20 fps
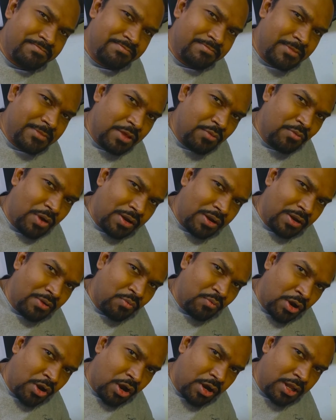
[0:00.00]
in
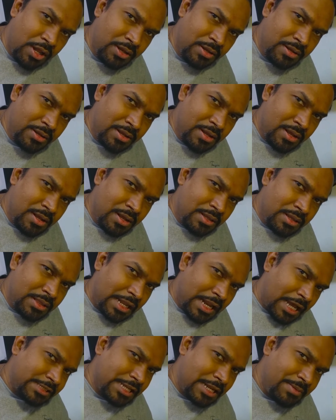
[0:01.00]
one order. The
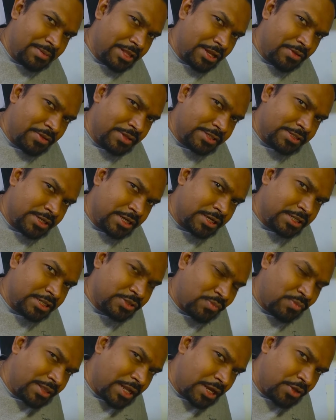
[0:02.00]
last element that you insert is the
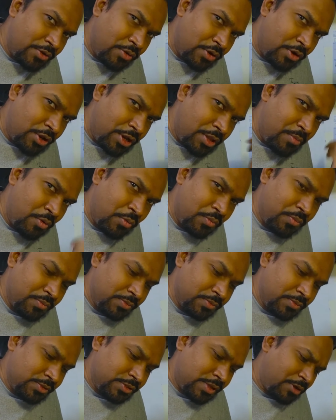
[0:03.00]
one that you're going to remove.
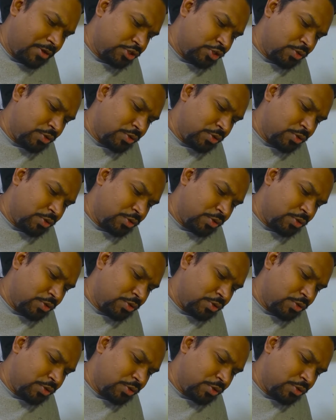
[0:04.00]
So I'm going to show you